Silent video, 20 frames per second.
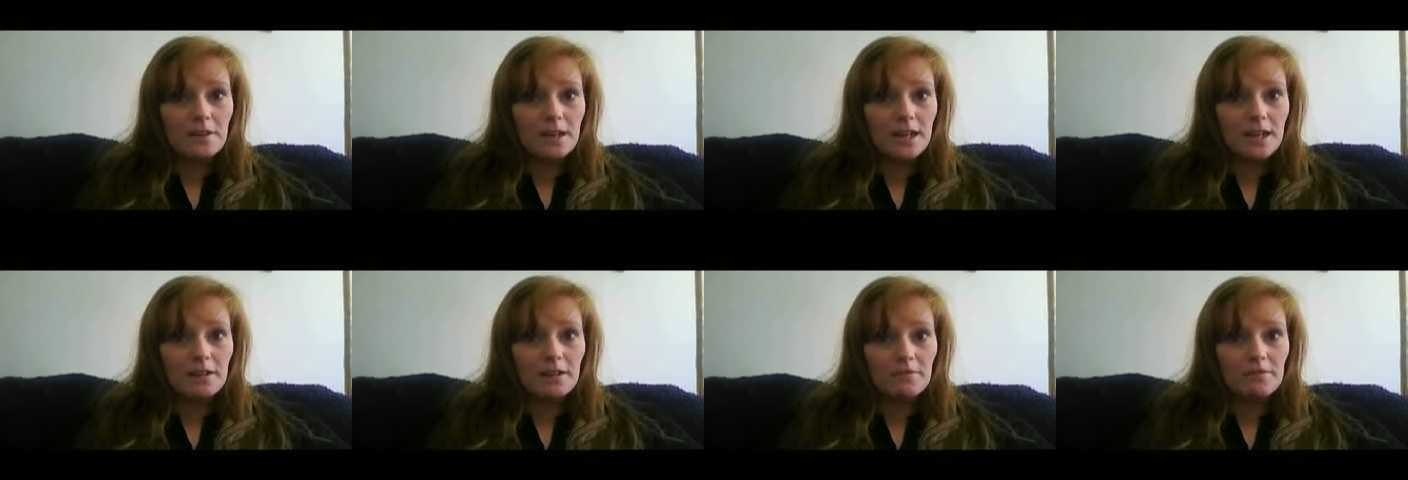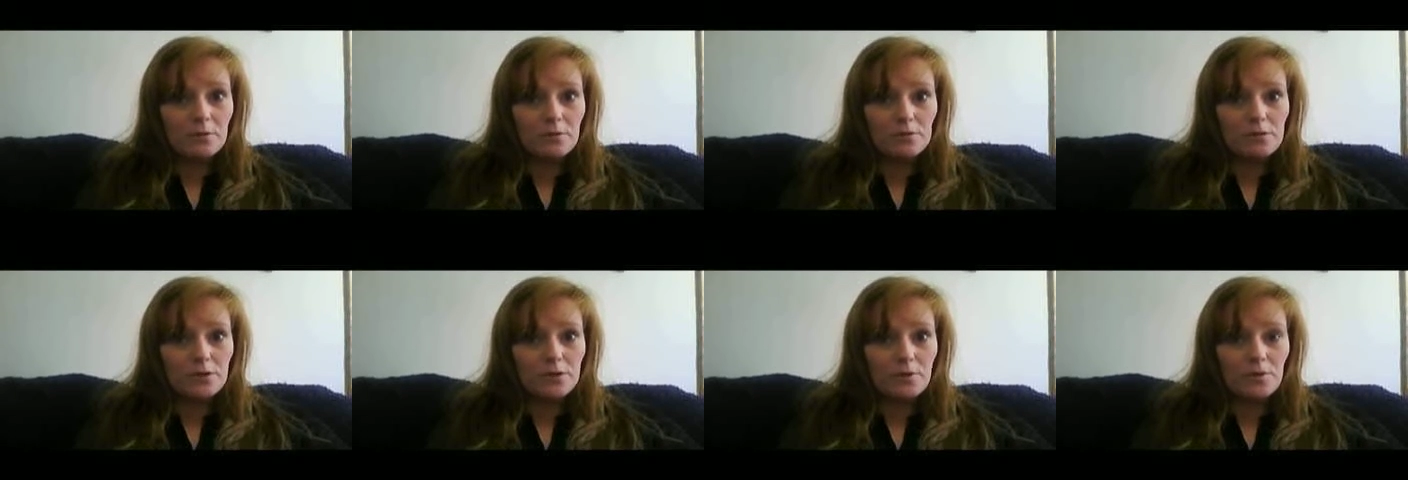Freaky
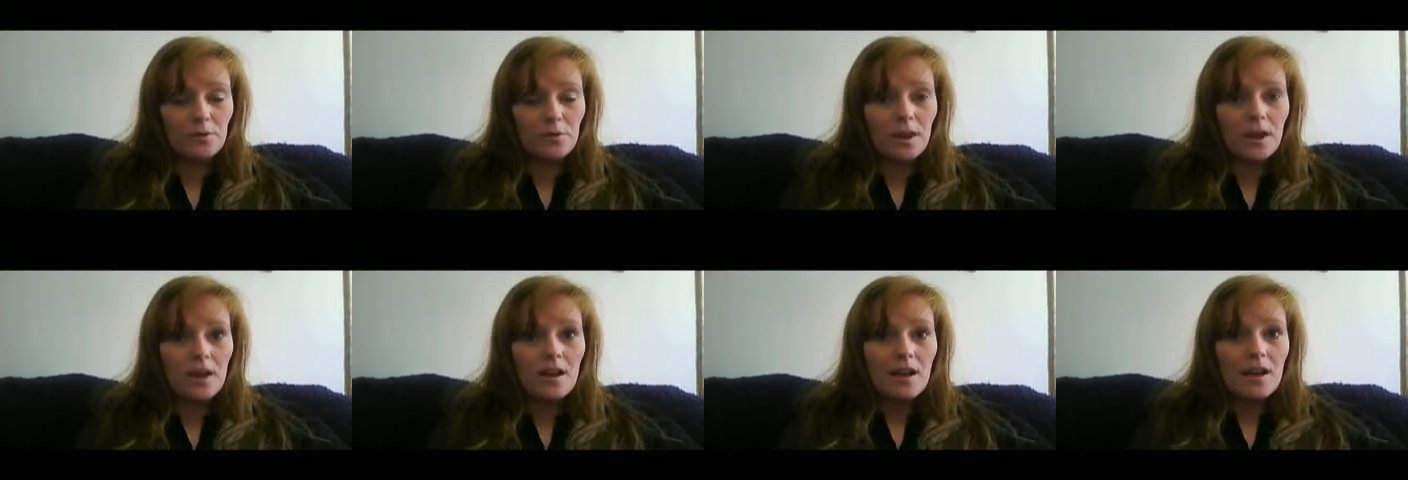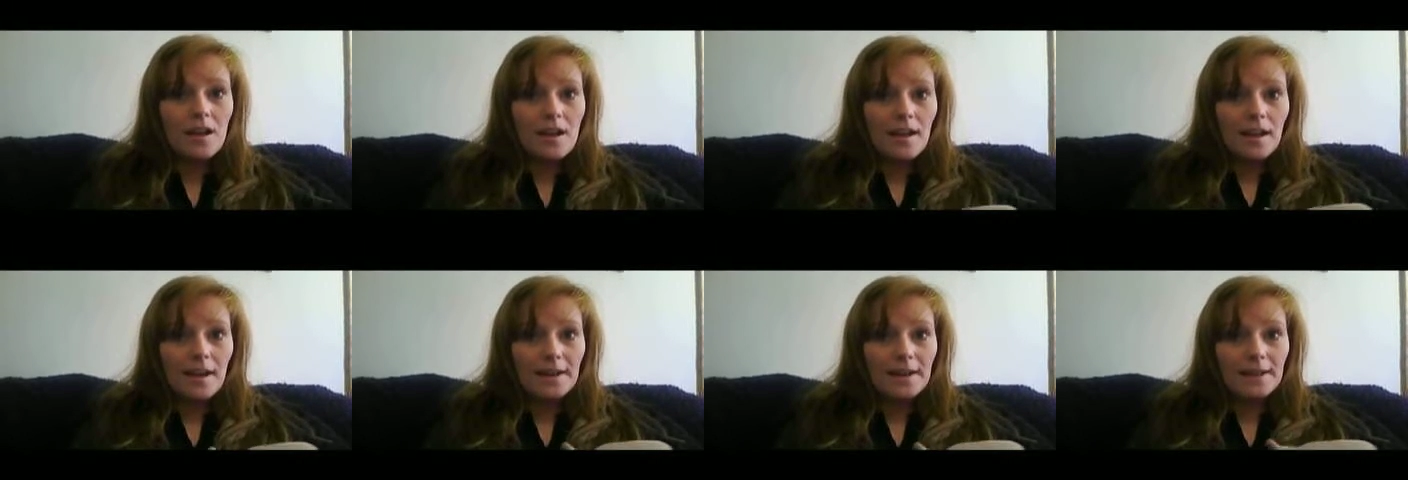Photo
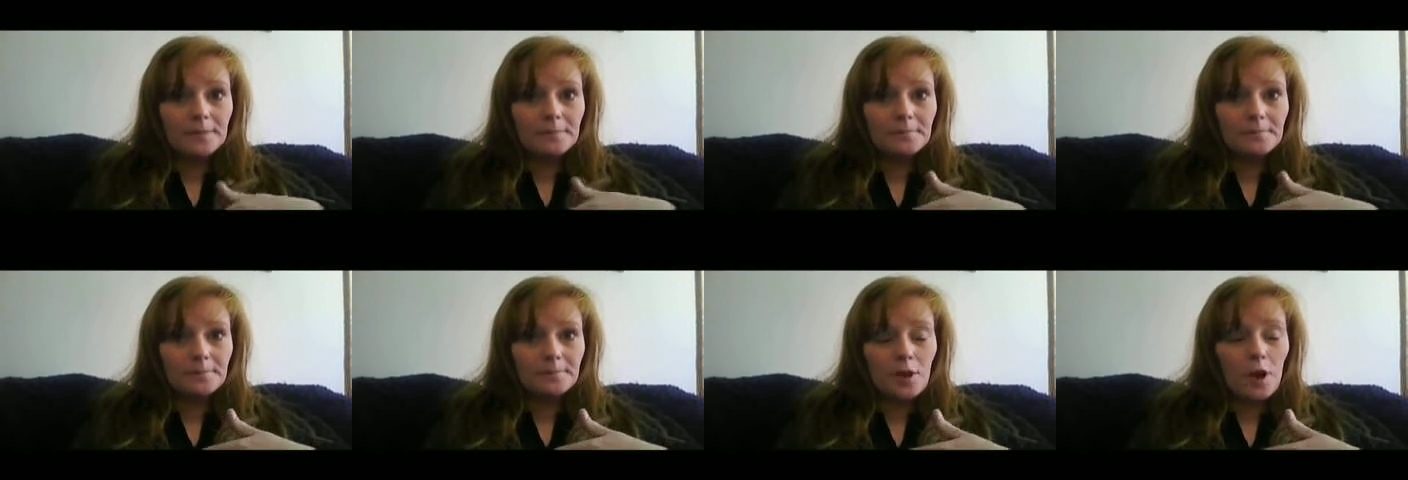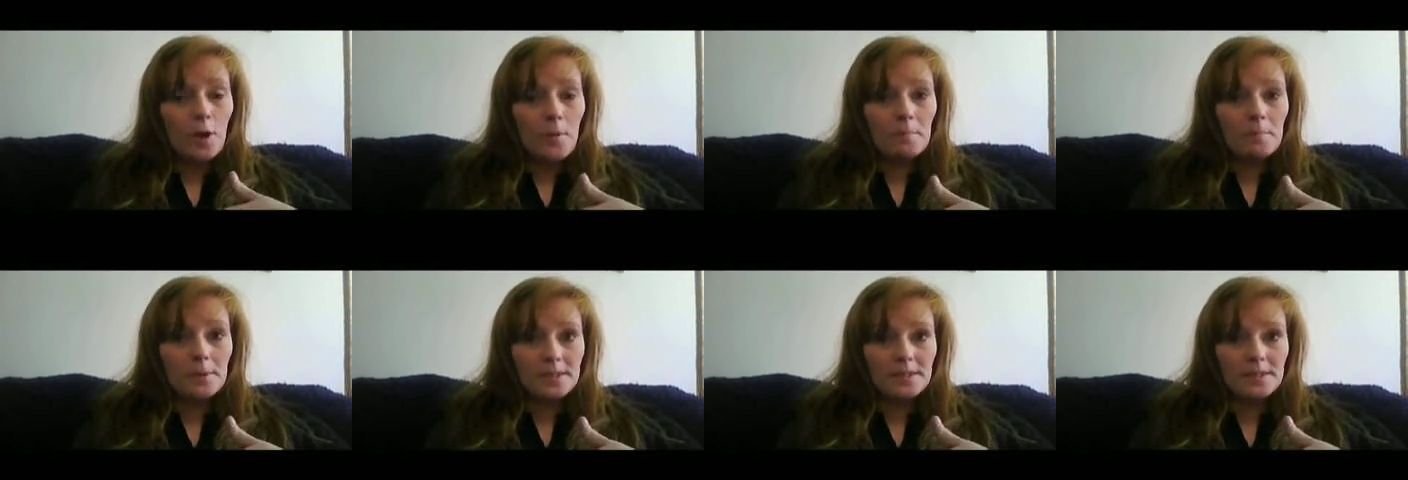
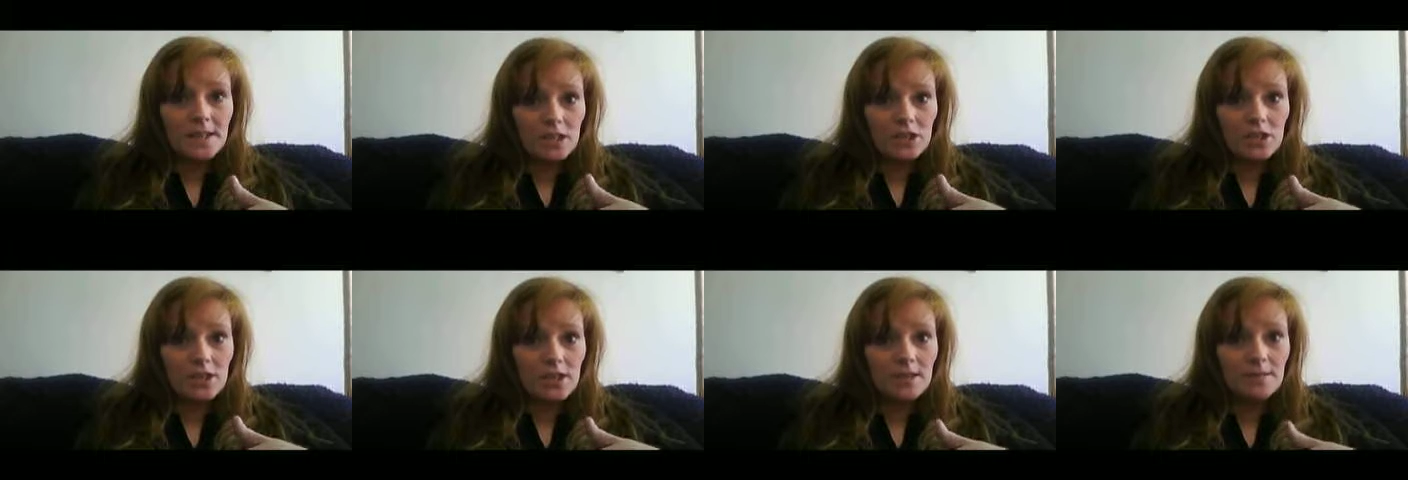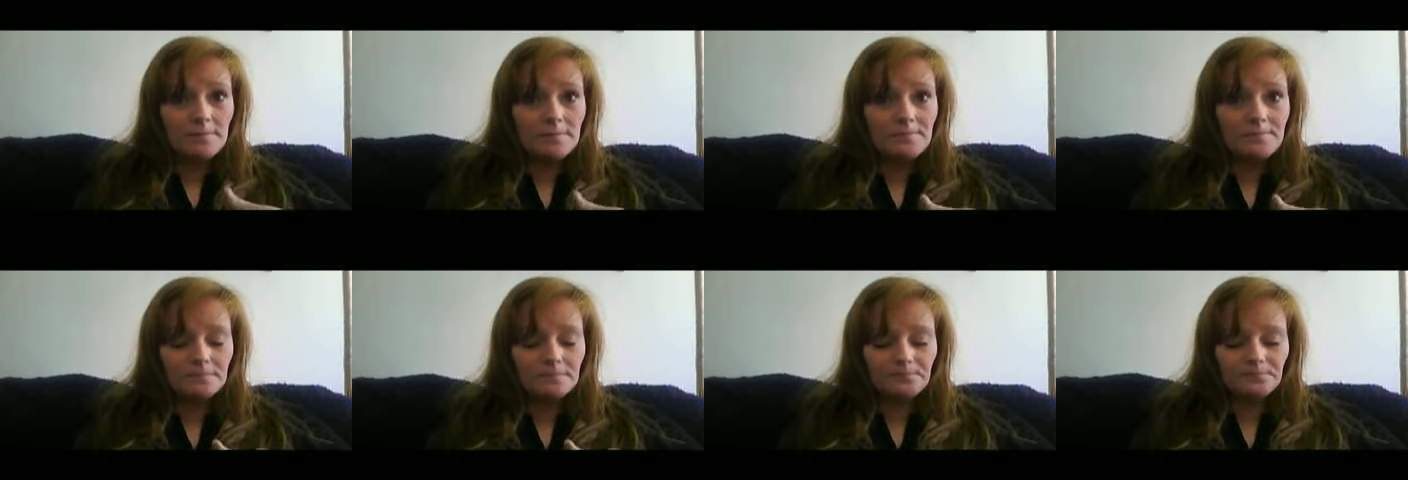
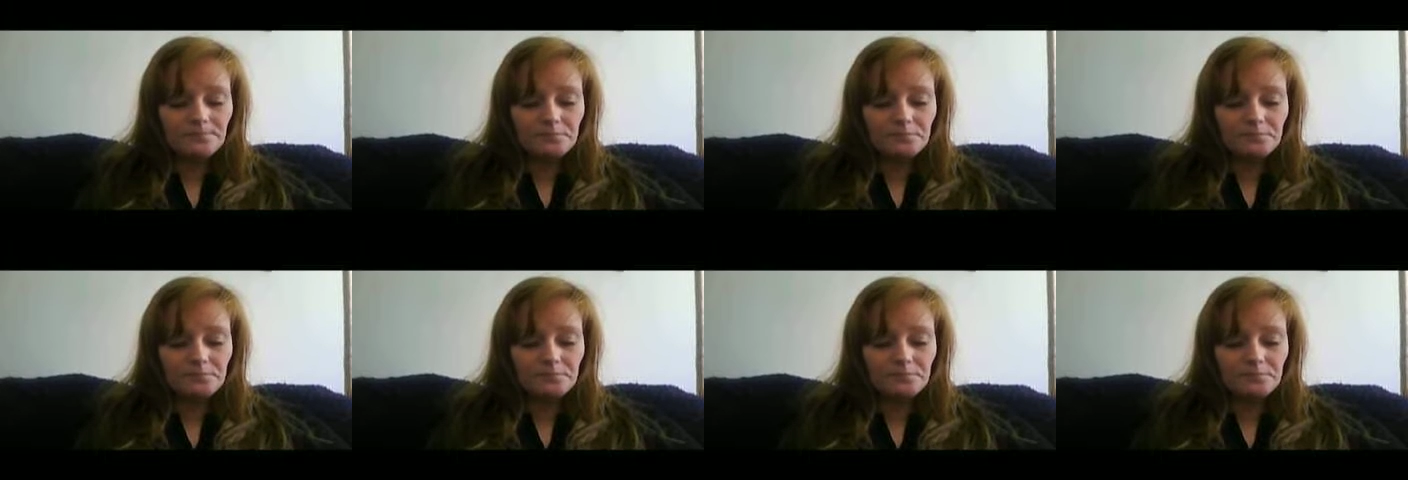competition,